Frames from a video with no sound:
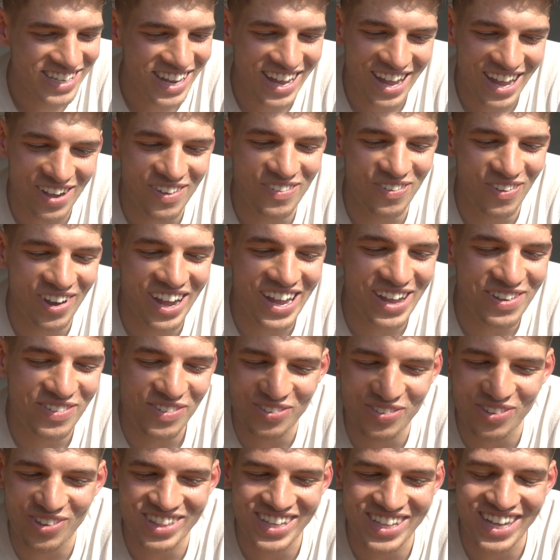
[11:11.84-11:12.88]
yeah, way
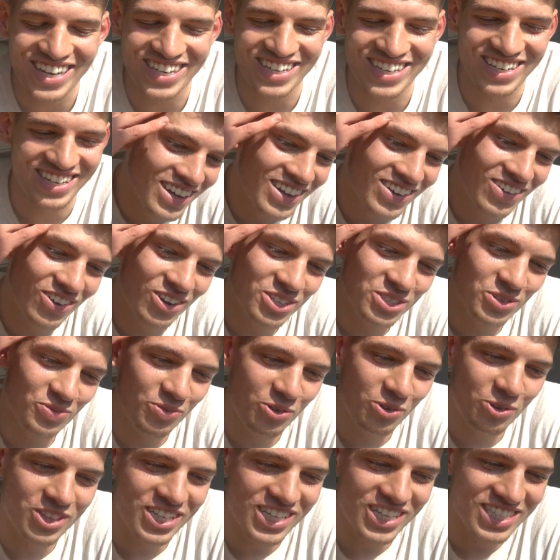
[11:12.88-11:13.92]
before then. Wasn't
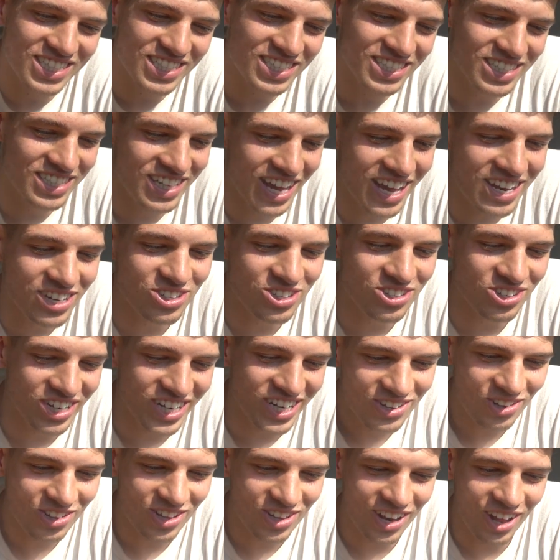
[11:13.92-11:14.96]
born this
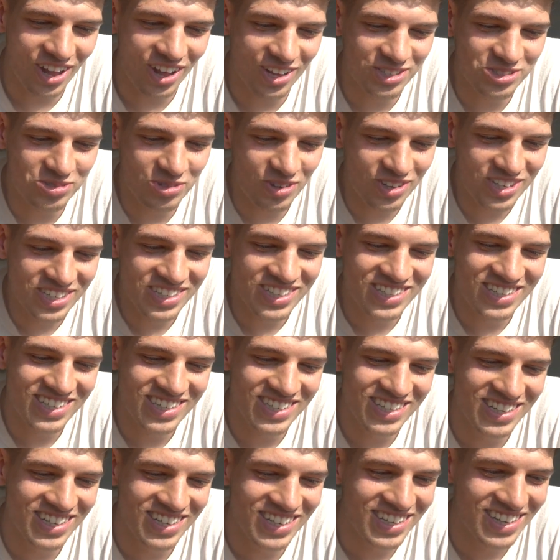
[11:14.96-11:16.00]
century. Or the last one. Uh,
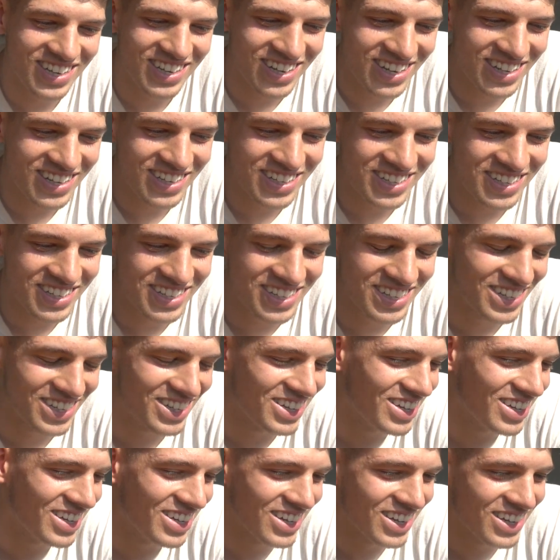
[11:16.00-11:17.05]
indeed.
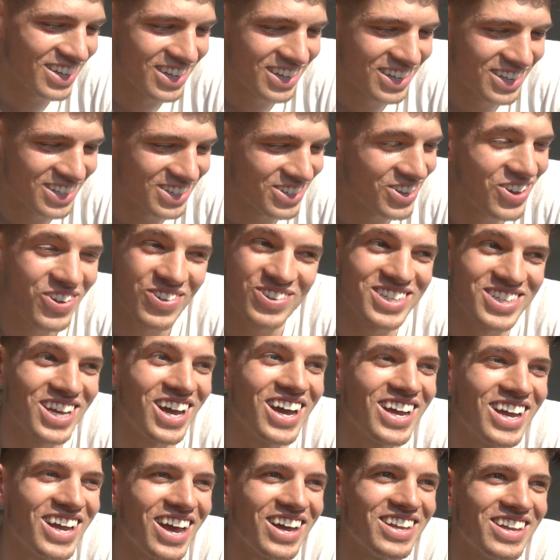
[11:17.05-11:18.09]
Nor were you. Nor was
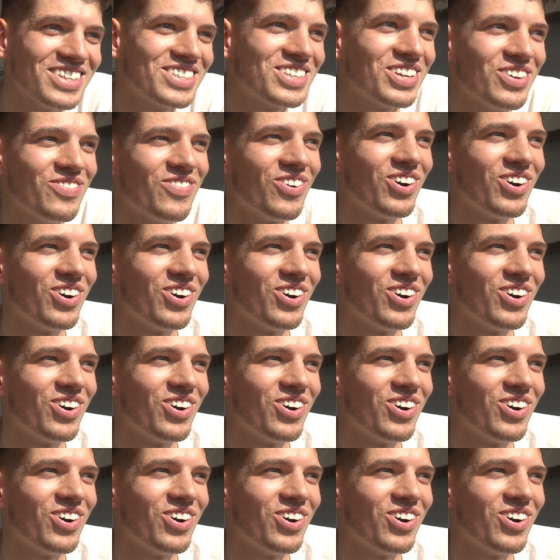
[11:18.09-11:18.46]
I, yeah, that's a good